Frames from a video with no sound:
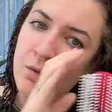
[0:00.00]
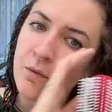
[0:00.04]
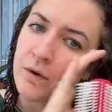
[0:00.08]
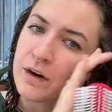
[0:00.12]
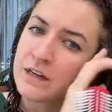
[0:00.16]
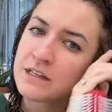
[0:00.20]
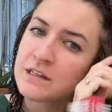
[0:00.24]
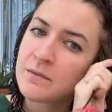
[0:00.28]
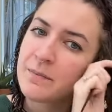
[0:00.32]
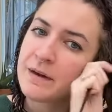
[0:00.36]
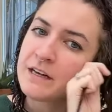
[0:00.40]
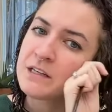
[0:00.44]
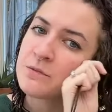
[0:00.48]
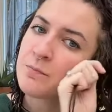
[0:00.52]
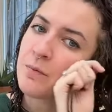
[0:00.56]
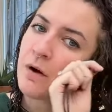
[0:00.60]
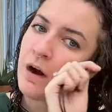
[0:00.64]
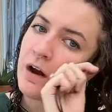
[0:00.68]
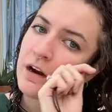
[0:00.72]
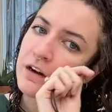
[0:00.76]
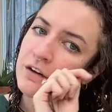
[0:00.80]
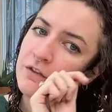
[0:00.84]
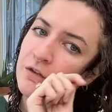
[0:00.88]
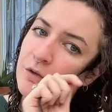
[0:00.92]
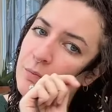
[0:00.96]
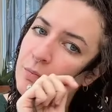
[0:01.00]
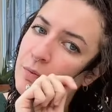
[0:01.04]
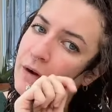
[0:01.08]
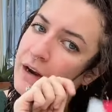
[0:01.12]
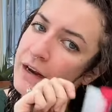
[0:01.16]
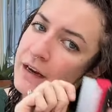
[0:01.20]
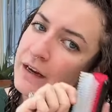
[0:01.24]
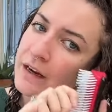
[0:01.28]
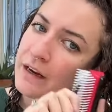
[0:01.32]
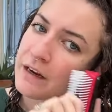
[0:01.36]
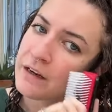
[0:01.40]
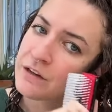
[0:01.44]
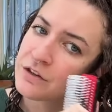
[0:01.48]
What is the best product for
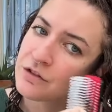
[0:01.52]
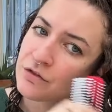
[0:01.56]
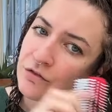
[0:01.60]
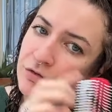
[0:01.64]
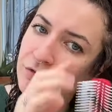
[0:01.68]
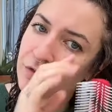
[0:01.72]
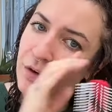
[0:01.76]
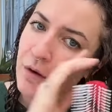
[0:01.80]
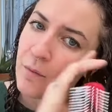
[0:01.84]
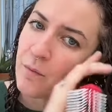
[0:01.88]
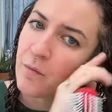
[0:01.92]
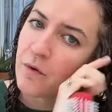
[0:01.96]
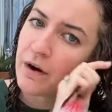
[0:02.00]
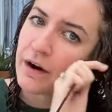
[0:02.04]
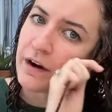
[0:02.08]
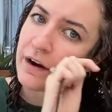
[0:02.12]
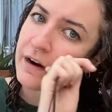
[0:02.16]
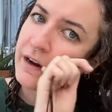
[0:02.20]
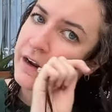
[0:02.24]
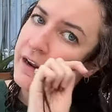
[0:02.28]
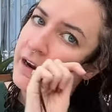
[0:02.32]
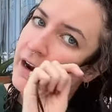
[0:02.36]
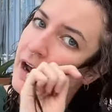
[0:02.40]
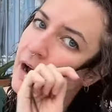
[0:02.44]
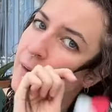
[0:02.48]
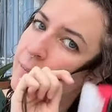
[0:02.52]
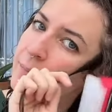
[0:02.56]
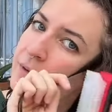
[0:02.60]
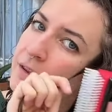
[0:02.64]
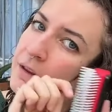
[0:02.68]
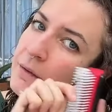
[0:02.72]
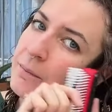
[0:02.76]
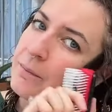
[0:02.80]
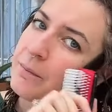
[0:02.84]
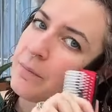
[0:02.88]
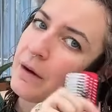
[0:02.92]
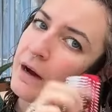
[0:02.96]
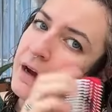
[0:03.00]
breakage from wearing it up in the
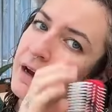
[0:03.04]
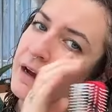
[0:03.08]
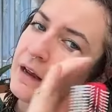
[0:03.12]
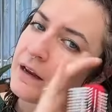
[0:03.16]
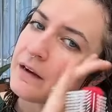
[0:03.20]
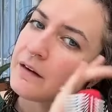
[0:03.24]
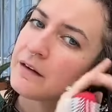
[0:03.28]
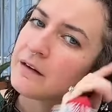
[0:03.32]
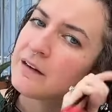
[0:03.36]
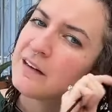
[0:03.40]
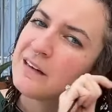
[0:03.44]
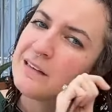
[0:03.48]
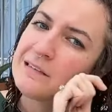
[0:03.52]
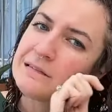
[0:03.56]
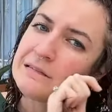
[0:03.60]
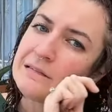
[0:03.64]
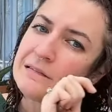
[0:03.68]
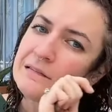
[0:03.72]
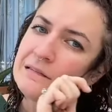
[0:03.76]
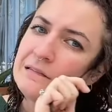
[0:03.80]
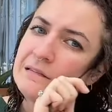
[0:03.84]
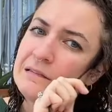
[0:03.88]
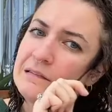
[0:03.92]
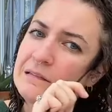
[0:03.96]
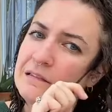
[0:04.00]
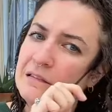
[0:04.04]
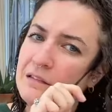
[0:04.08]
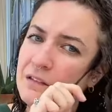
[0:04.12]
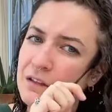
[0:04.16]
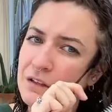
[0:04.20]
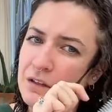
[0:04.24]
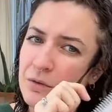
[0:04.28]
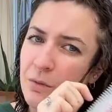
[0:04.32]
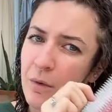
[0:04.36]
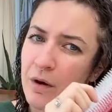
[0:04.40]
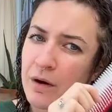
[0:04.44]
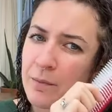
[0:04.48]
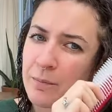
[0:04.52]
bun?
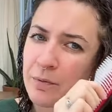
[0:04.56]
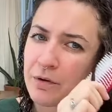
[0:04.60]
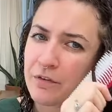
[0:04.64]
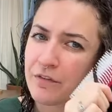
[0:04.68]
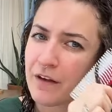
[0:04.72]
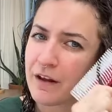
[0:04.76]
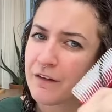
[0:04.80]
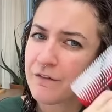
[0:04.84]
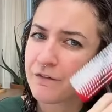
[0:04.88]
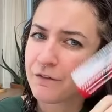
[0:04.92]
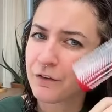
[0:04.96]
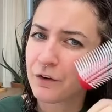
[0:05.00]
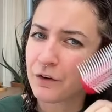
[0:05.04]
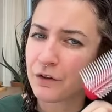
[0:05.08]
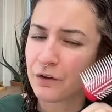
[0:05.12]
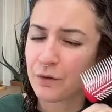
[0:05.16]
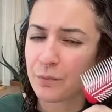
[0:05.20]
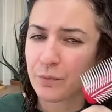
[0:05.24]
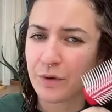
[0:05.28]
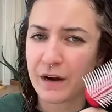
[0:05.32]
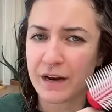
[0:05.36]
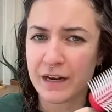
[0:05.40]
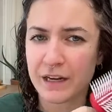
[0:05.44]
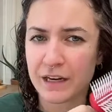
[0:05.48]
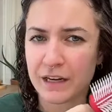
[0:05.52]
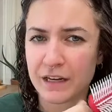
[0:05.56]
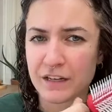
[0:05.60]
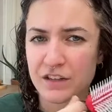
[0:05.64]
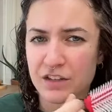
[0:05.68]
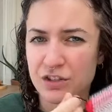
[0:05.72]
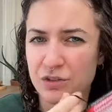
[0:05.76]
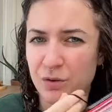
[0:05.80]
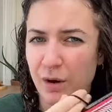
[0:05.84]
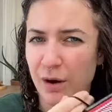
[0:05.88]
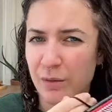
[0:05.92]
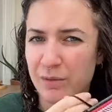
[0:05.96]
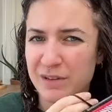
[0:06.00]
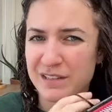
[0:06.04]
you want to prevent further breakage,
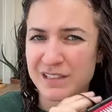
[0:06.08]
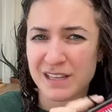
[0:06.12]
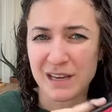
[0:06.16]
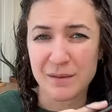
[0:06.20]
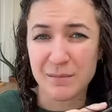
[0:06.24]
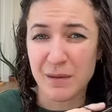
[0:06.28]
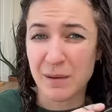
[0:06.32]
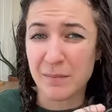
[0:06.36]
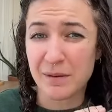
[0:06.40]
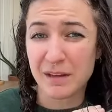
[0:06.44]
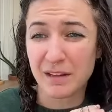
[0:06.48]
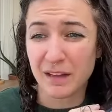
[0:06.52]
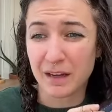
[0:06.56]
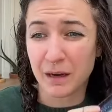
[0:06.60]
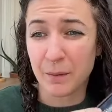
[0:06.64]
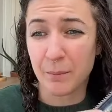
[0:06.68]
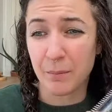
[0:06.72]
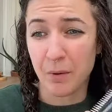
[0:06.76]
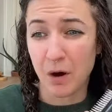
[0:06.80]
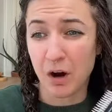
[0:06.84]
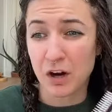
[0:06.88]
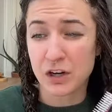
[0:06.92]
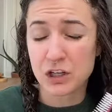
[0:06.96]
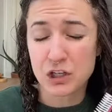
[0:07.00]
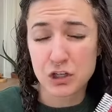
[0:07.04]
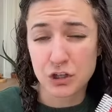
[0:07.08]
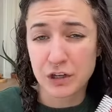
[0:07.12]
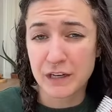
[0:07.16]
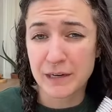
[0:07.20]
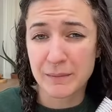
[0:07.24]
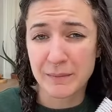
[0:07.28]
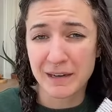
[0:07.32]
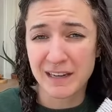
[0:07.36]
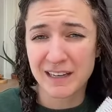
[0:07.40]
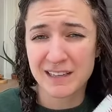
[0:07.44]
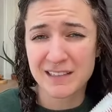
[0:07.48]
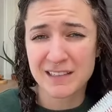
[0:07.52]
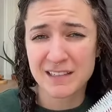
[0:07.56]
so I would say maybe like a bond
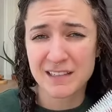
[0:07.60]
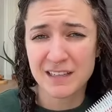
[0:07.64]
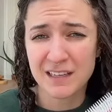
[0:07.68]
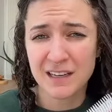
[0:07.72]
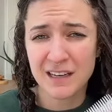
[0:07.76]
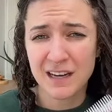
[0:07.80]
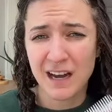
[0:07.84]
treatment.